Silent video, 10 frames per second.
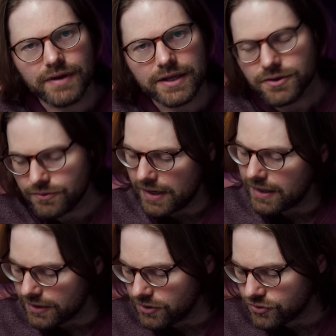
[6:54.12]
venue,
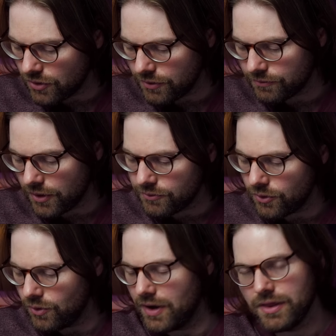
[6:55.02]
right, and you draw the front
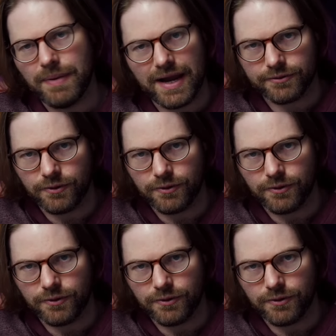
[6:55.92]
row and the back